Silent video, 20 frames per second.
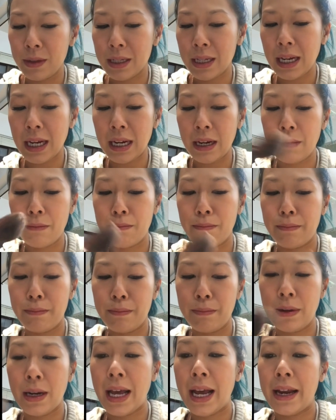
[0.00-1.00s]
kind of
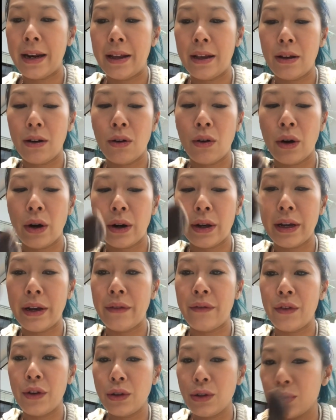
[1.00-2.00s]
blend it, or
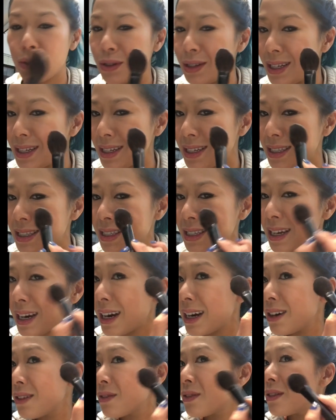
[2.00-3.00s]
if you do it, it's
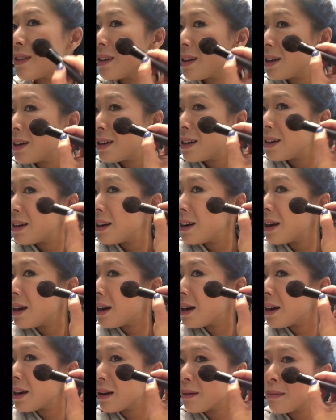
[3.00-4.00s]
kind of
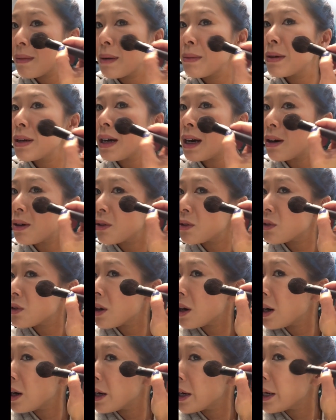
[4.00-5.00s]
like, maybe I'll
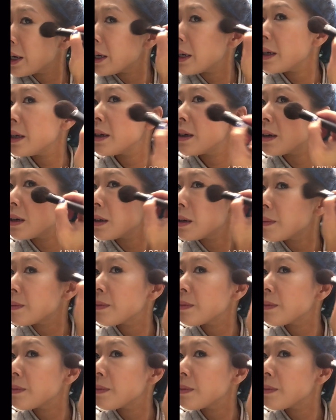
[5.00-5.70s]
try here